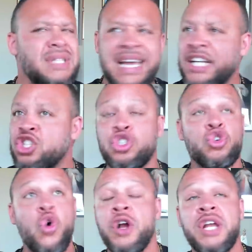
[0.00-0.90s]

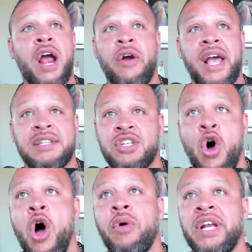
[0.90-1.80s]
extraordinary as it
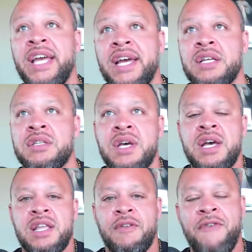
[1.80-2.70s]
already is,
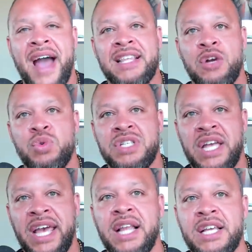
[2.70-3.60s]
the fact that it was in
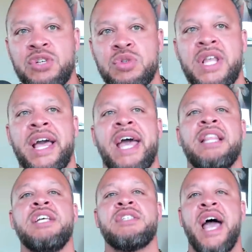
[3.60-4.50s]
English was like, at
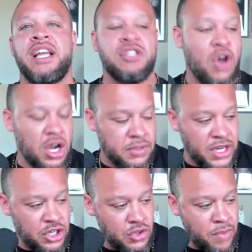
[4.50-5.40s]
least I can talk to my
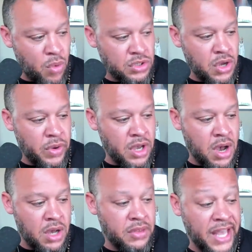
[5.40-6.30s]
children about what's going on.